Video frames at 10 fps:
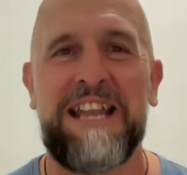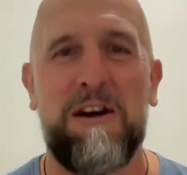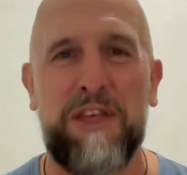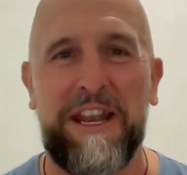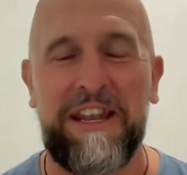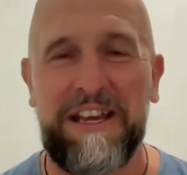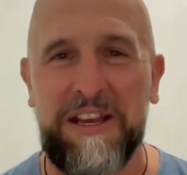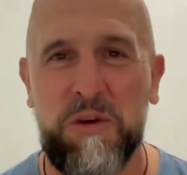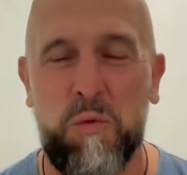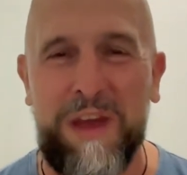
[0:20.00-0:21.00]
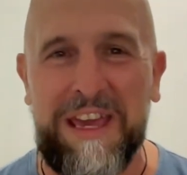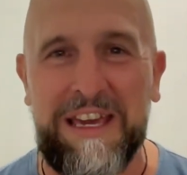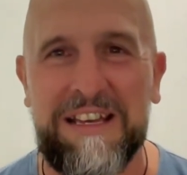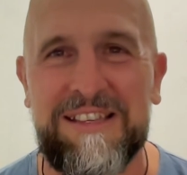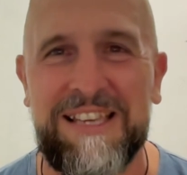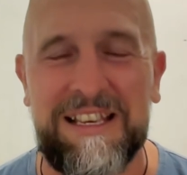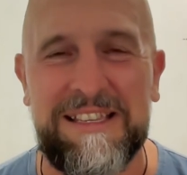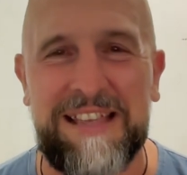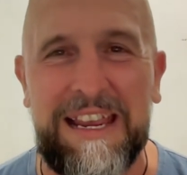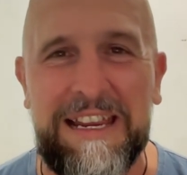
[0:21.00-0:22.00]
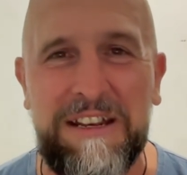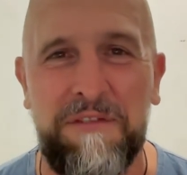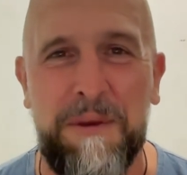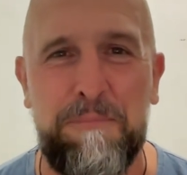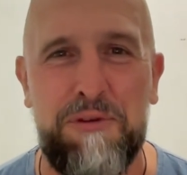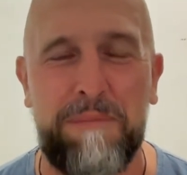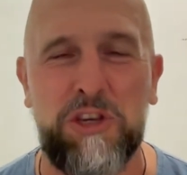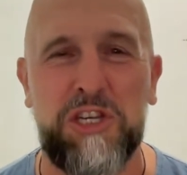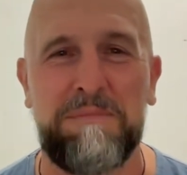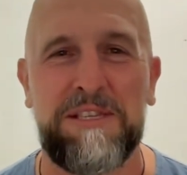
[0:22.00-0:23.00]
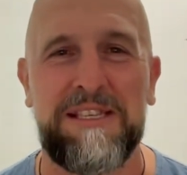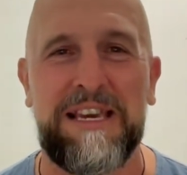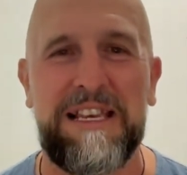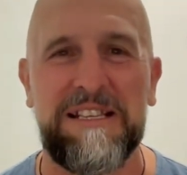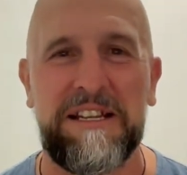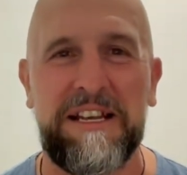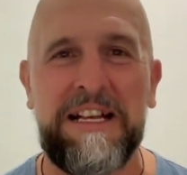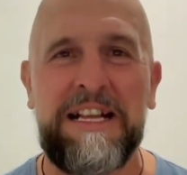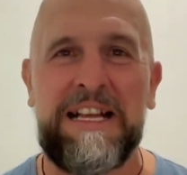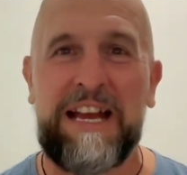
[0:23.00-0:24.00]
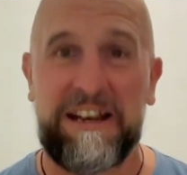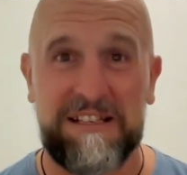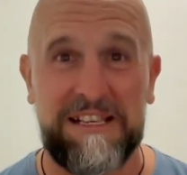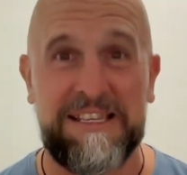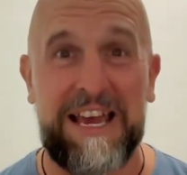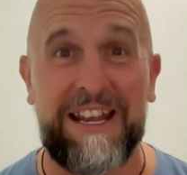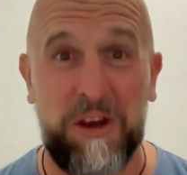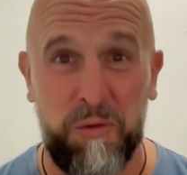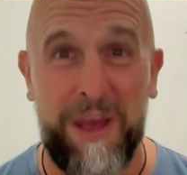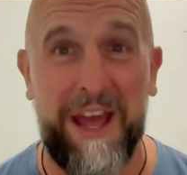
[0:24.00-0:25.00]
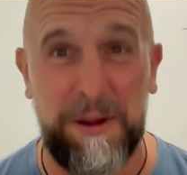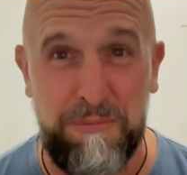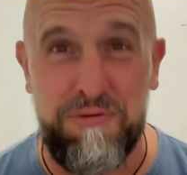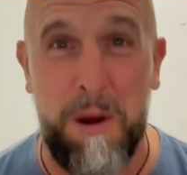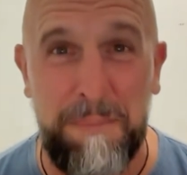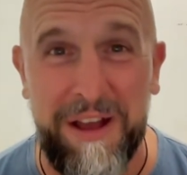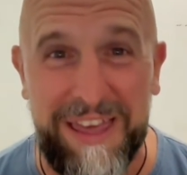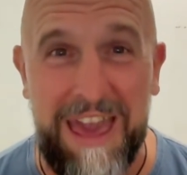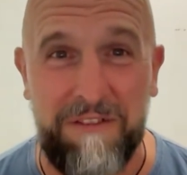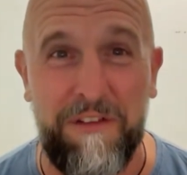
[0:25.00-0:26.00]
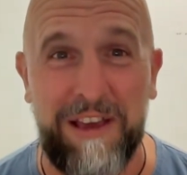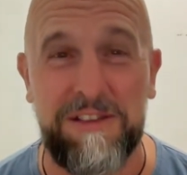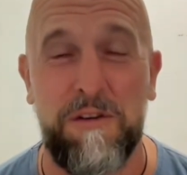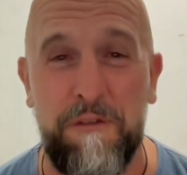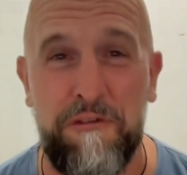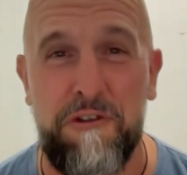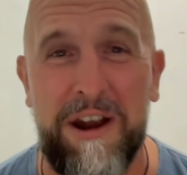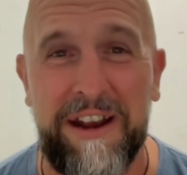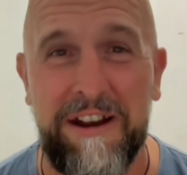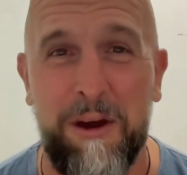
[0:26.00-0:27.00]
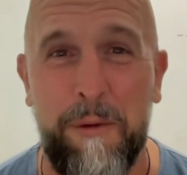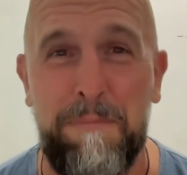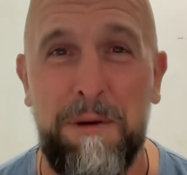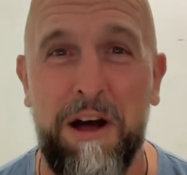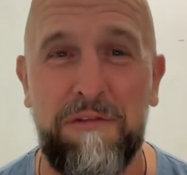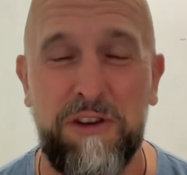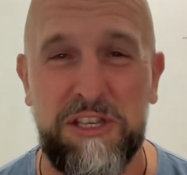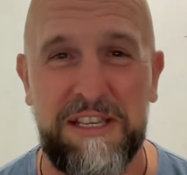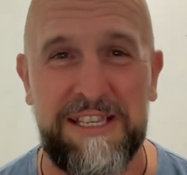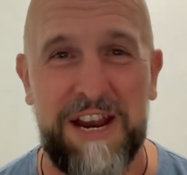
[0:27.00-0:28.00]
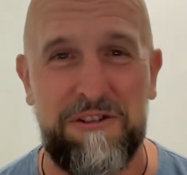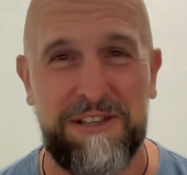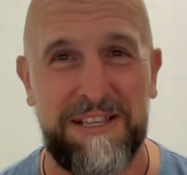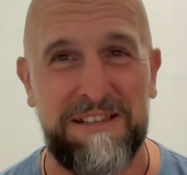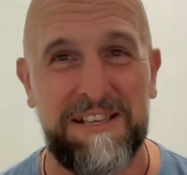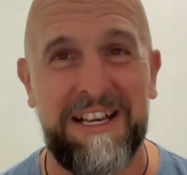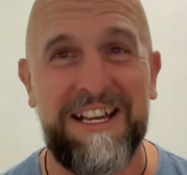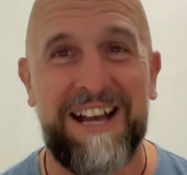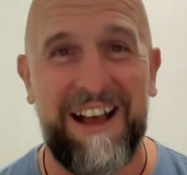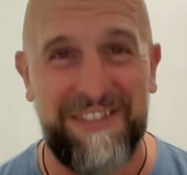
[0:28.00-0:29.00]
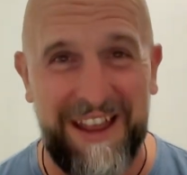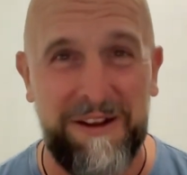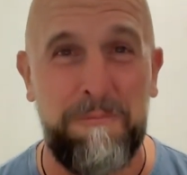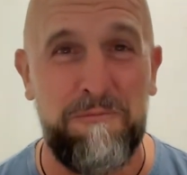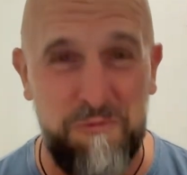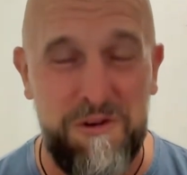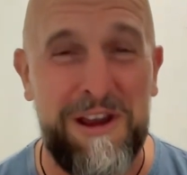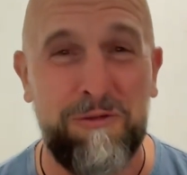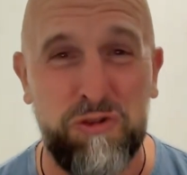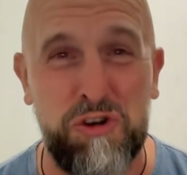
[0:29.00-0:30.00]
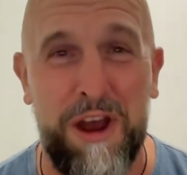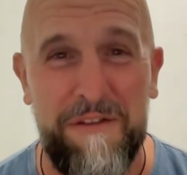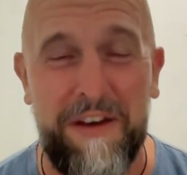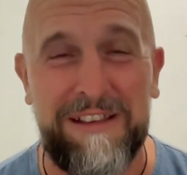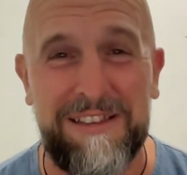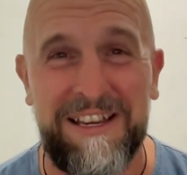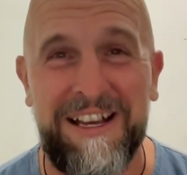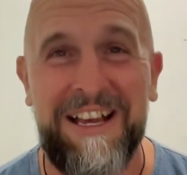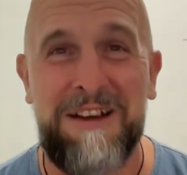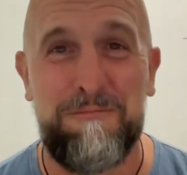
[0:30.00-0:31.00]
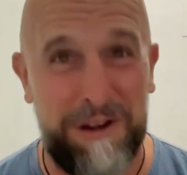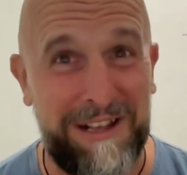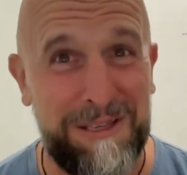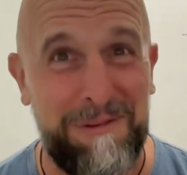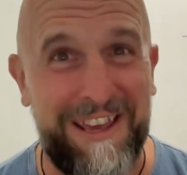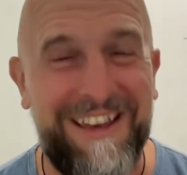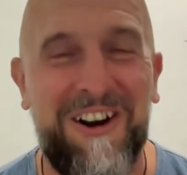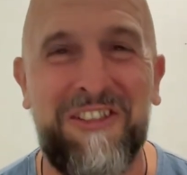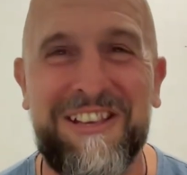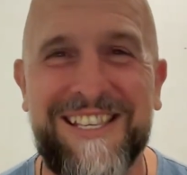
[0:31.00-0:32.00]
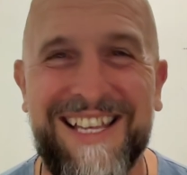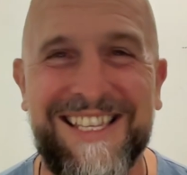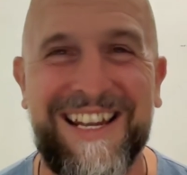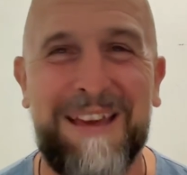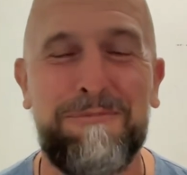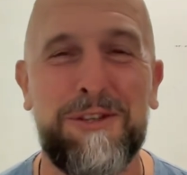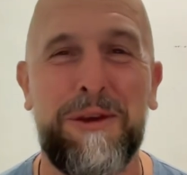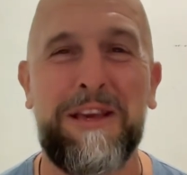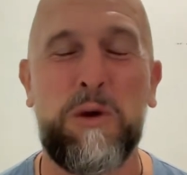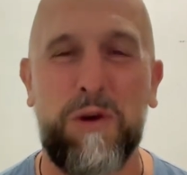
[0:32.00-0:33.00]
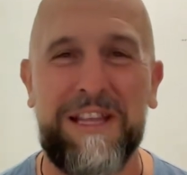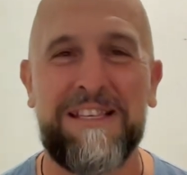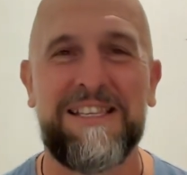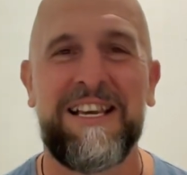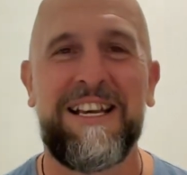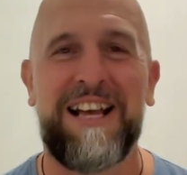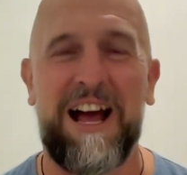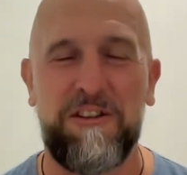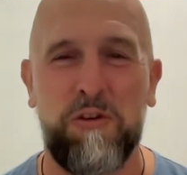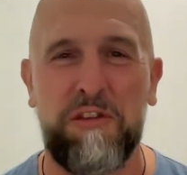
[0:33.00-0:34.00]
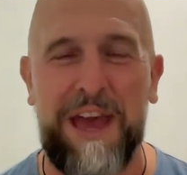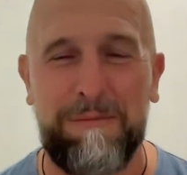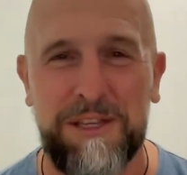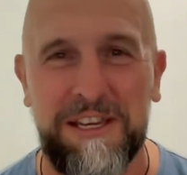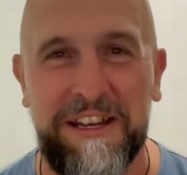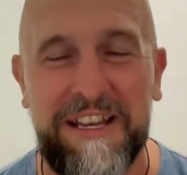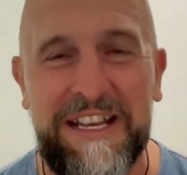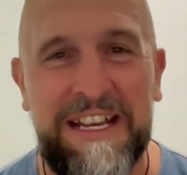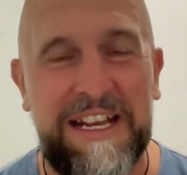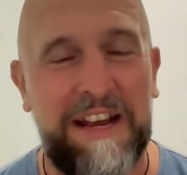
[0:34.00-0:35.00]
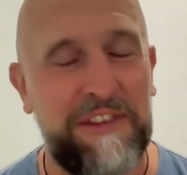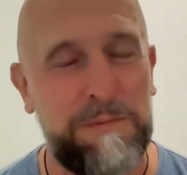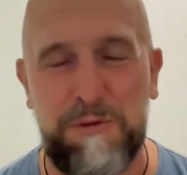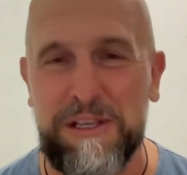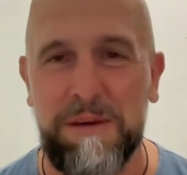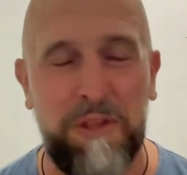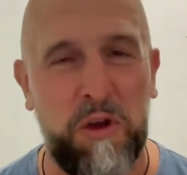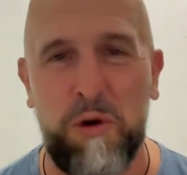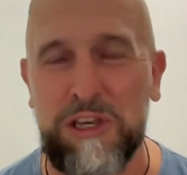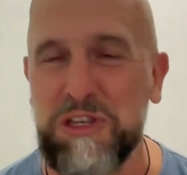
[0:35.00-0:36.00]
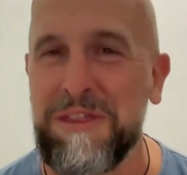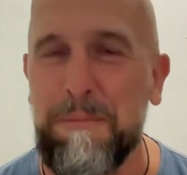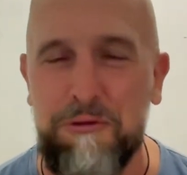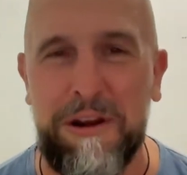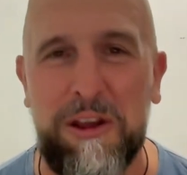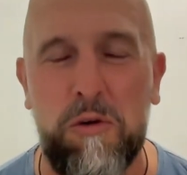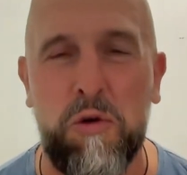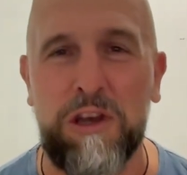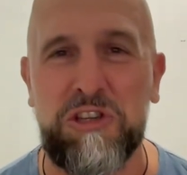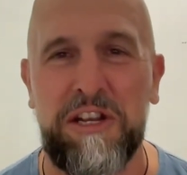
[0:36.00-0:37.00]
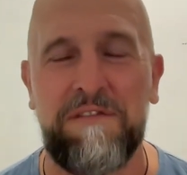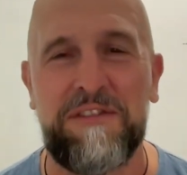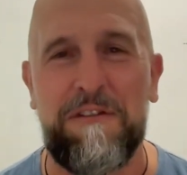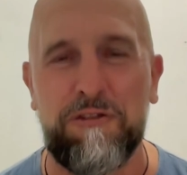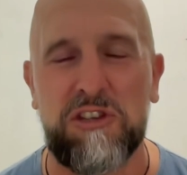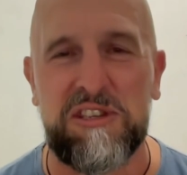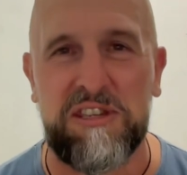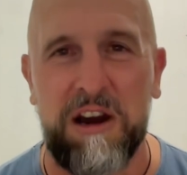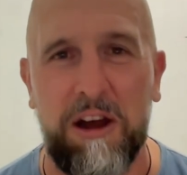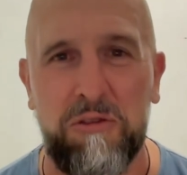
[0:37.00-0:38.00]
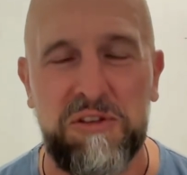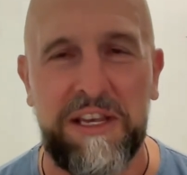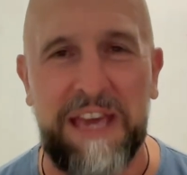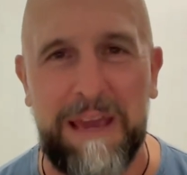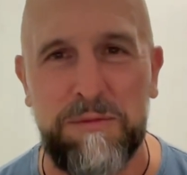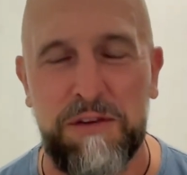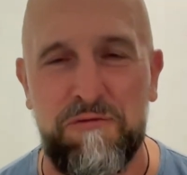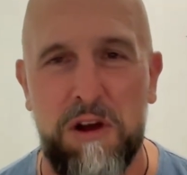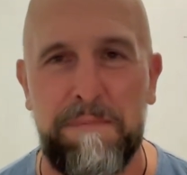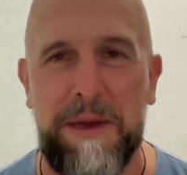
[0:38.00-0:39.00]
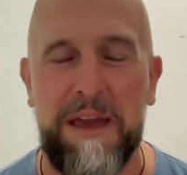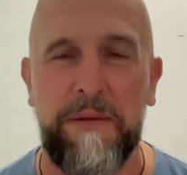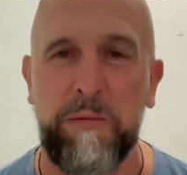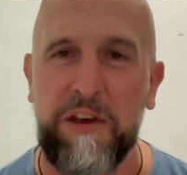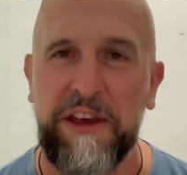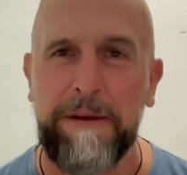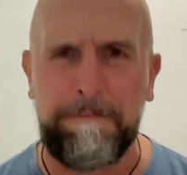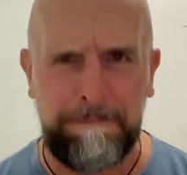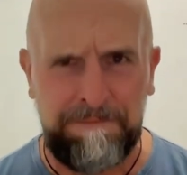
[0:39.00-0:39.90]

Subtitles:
Now then, week 16 of the Premiership season. And as I said, we had a proper kickfest on Friday night with Bath versus Saracens, and then a real tryfest, predictably, on the Saturday between Quins and Northampton. And this brings up the question, the perennial question of different styles and games of rugby and whether,